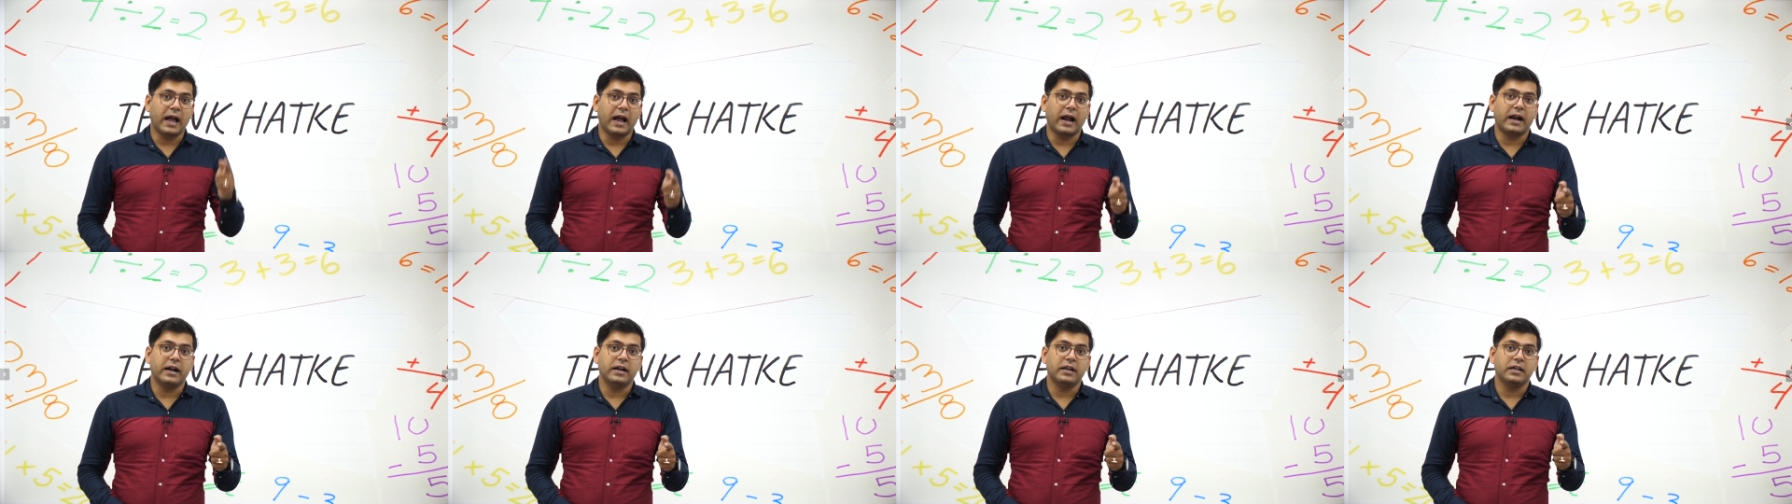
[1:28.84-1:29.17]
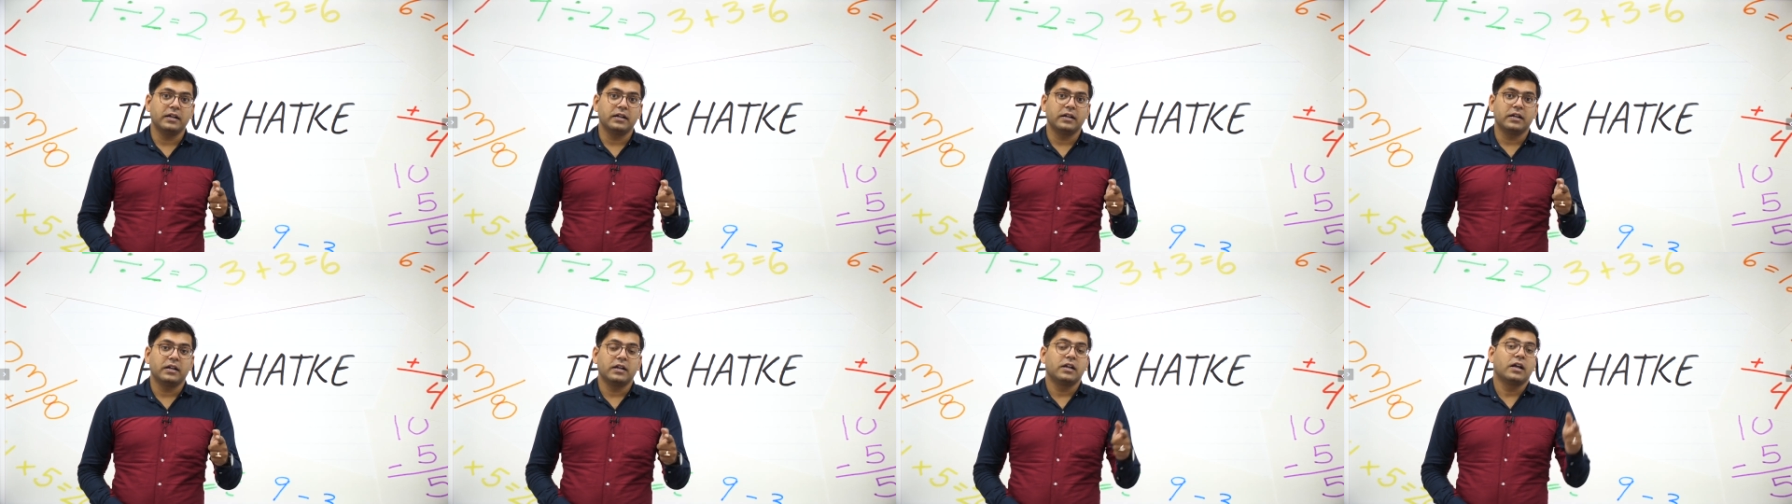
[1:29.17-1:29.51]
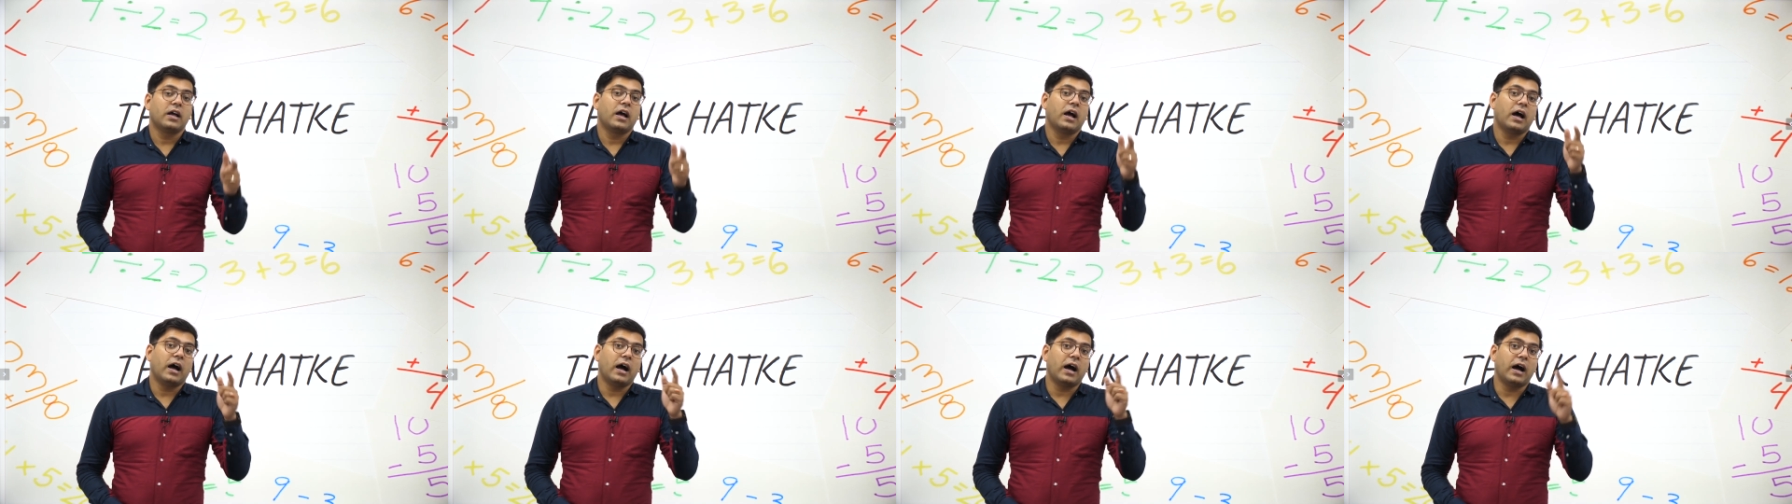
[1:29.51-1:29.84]
and
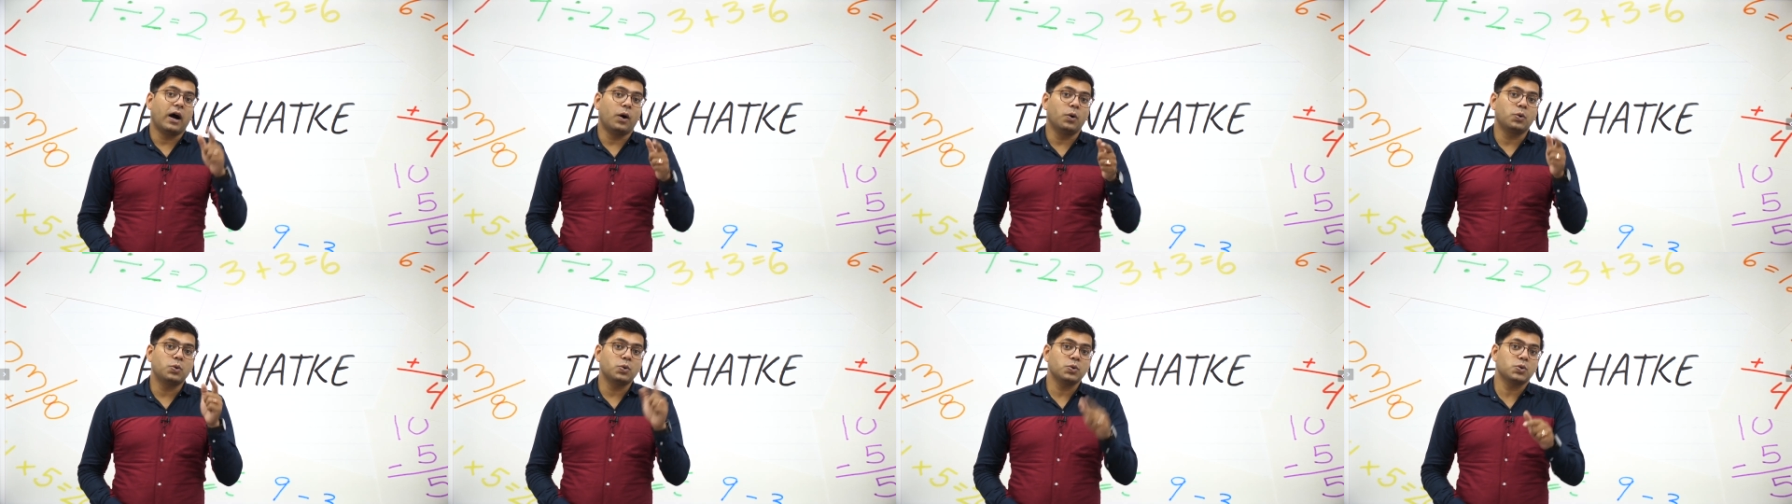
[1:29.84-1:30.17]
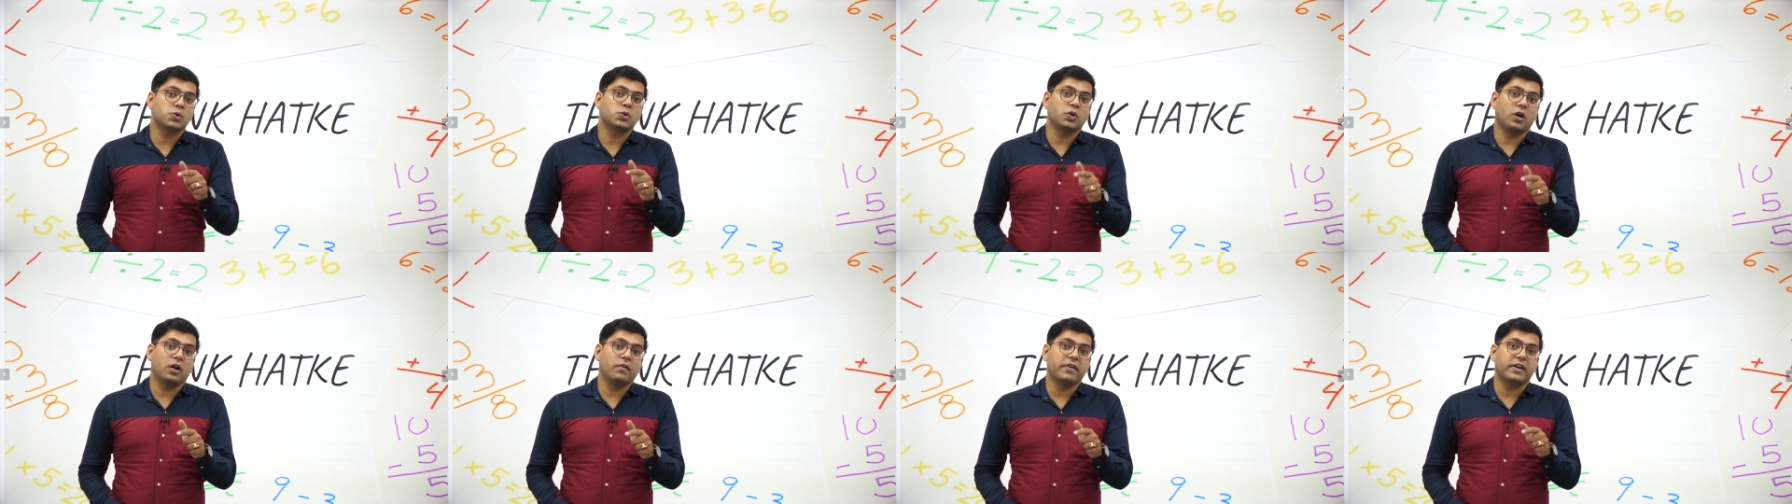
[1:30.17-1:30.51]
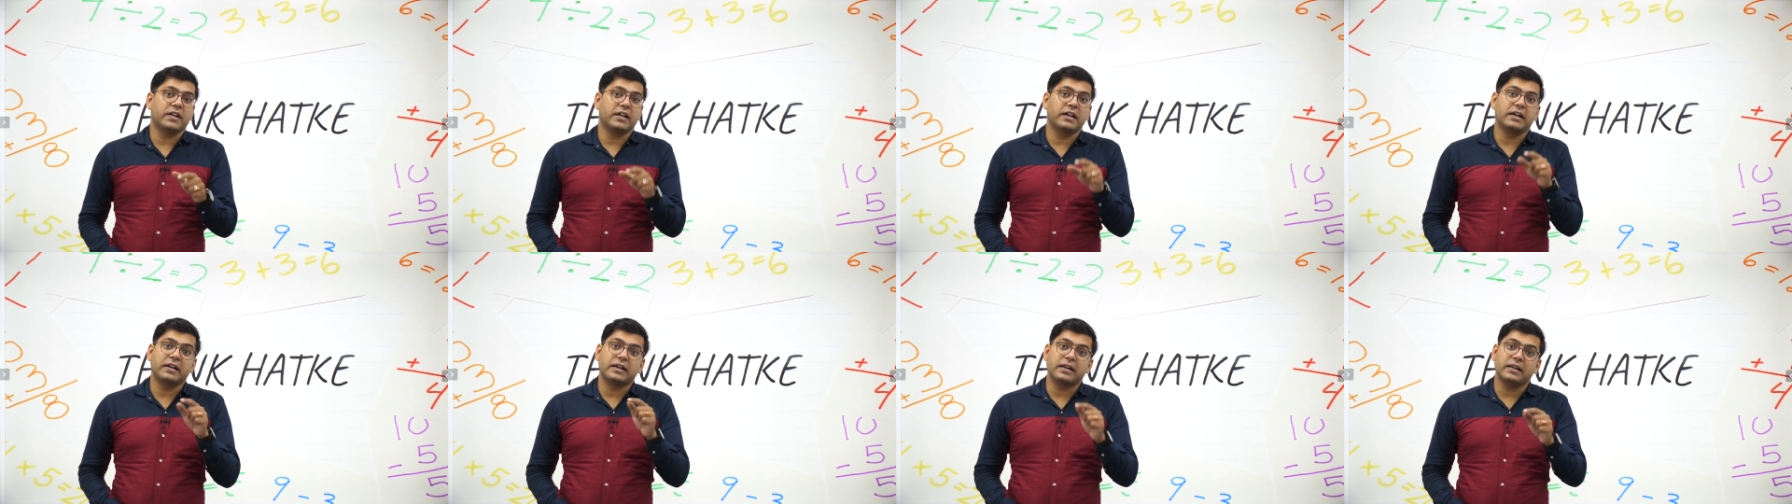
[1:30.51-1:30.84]
how to solve
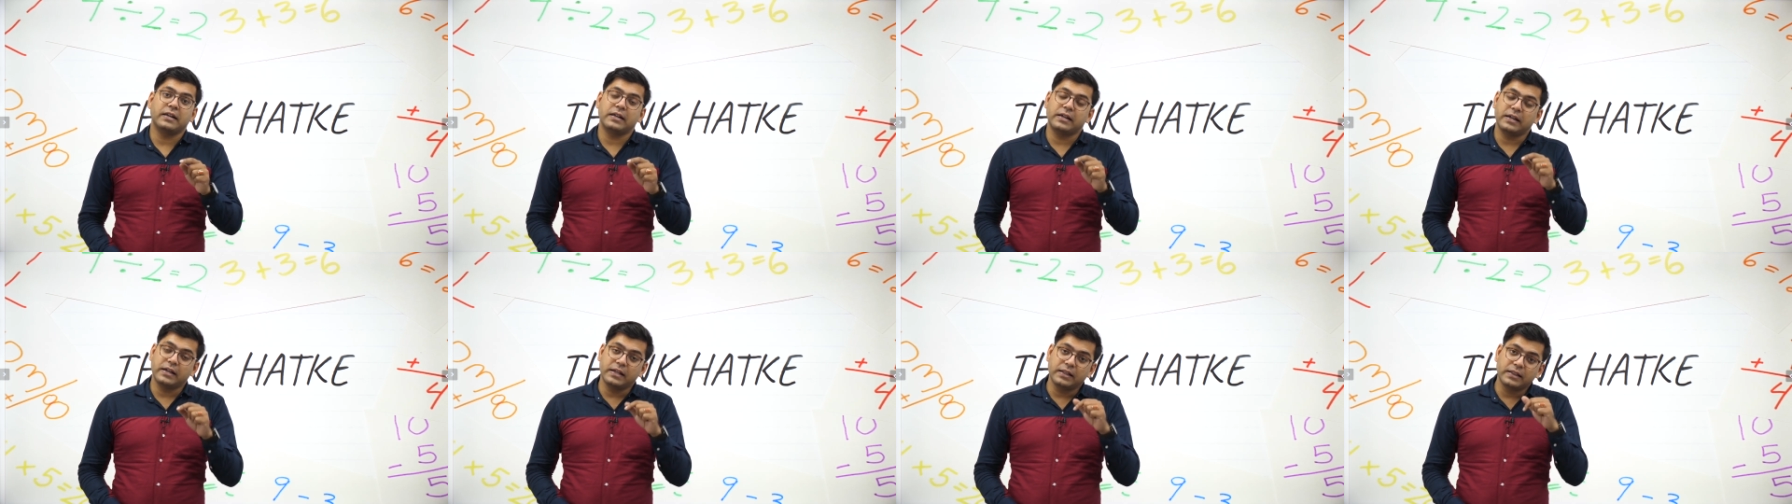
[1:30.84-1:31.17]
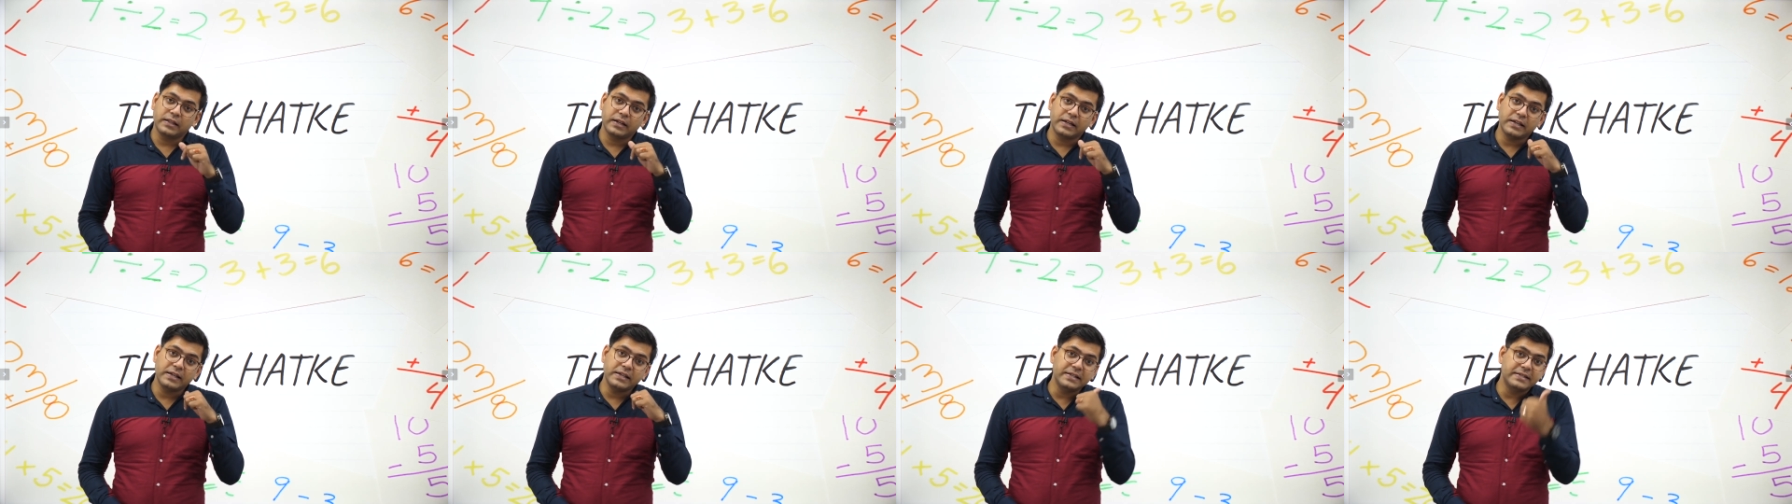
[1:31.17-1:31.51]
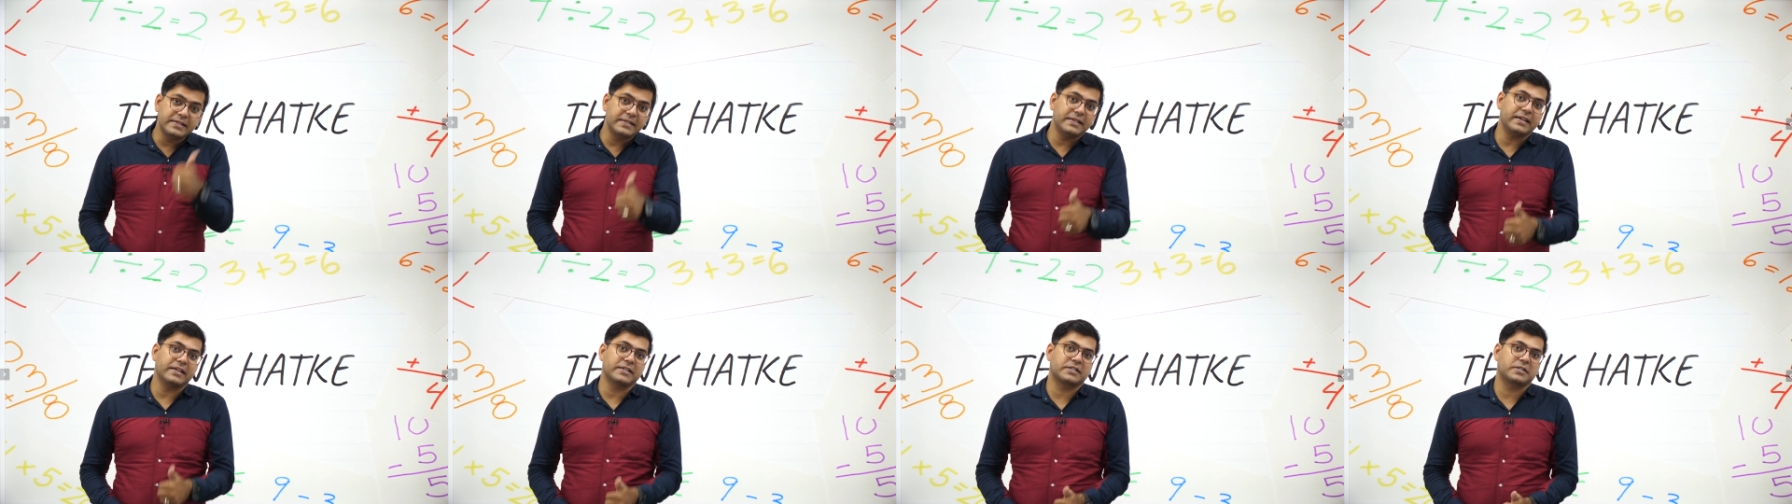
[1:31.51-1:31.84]
it, it in the
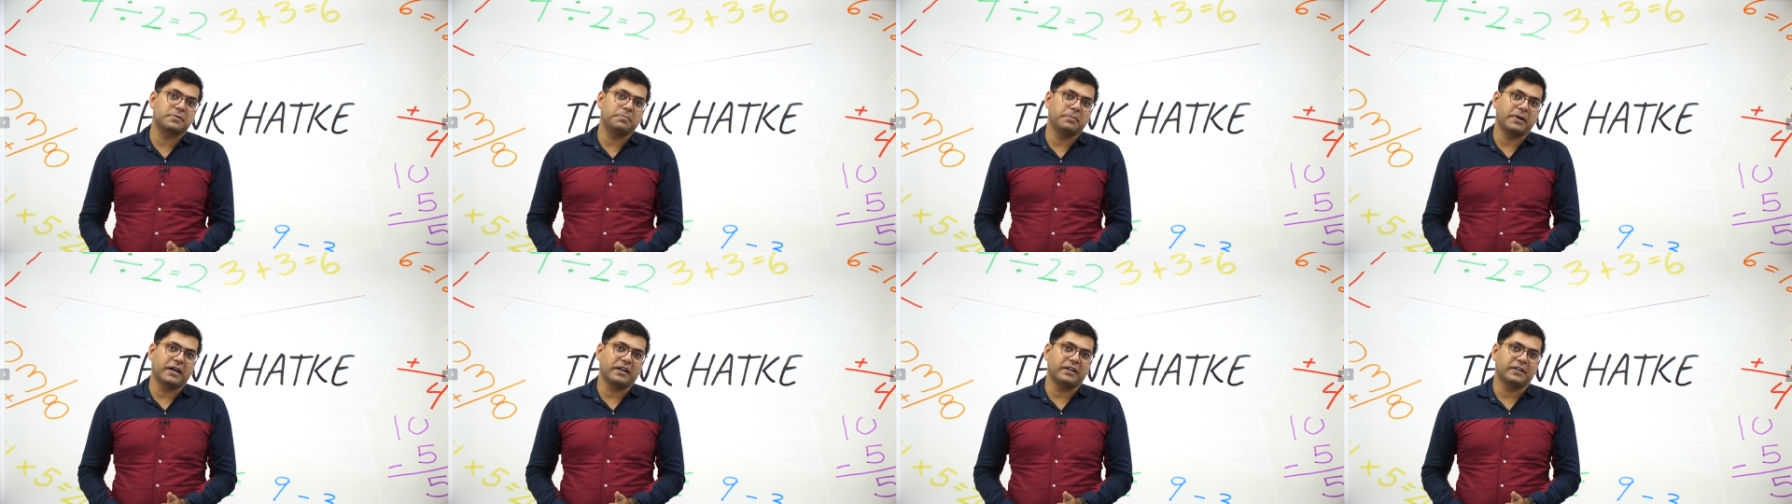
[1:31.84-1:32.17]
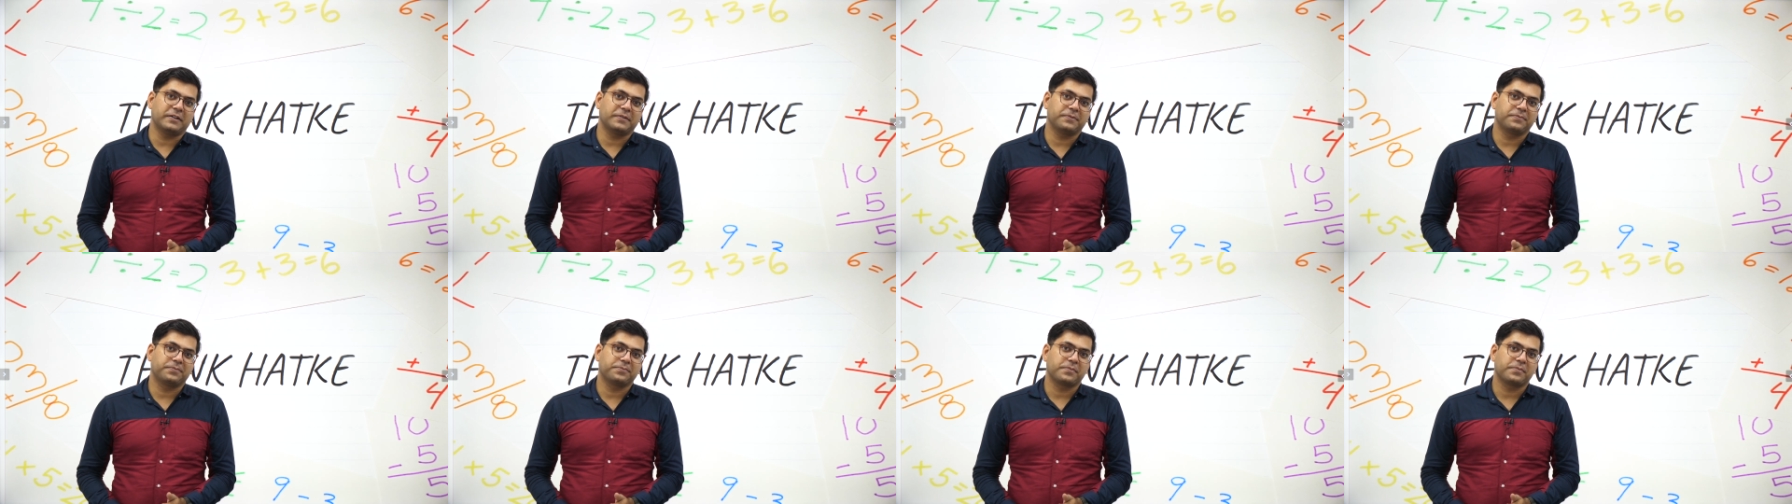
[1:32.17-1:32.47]
easiest manner.